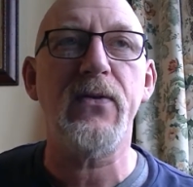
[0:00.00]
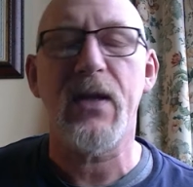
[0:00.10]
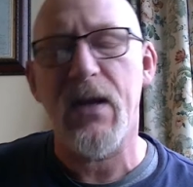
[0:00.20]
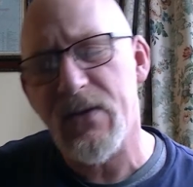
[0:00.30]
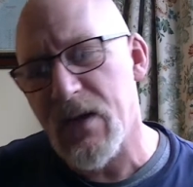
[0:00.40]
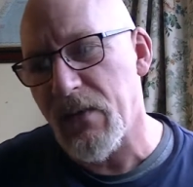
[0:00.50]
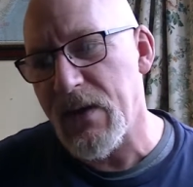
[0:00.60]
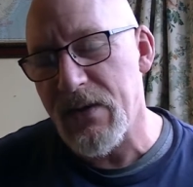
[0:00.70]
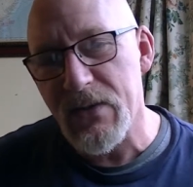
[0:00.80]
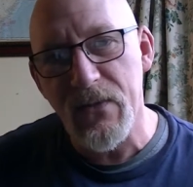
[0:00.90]
Then I say, well,
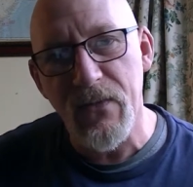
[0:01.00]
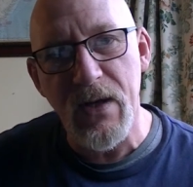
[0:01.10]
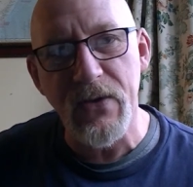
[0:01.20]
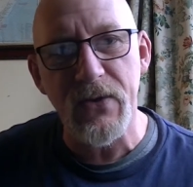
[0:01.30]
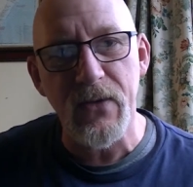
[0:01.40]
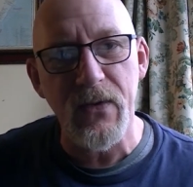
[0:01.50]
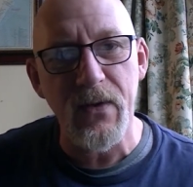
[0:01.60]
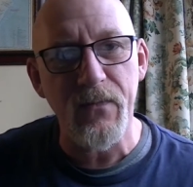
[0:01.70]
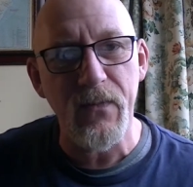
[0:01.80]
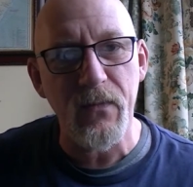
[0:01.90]
it doesn't really suit
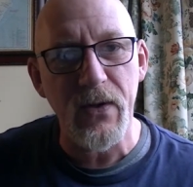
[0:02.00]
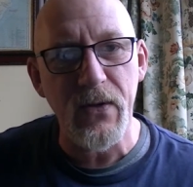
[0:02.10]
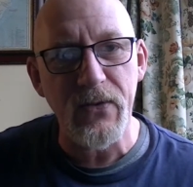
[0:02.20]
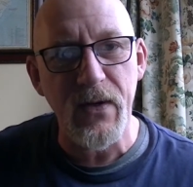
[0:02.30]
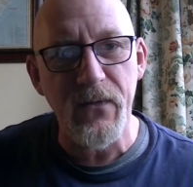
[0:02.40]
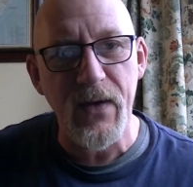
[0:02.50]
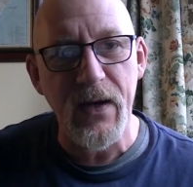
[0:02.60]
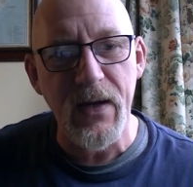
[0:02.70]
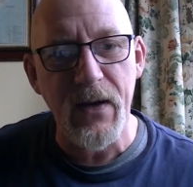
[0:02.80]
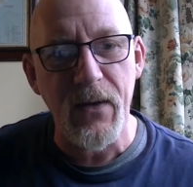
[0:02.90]
you, what you're trying to
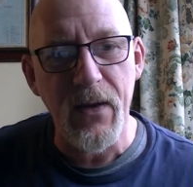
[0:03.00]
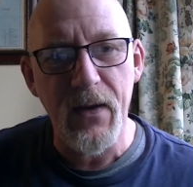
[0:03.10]
find out.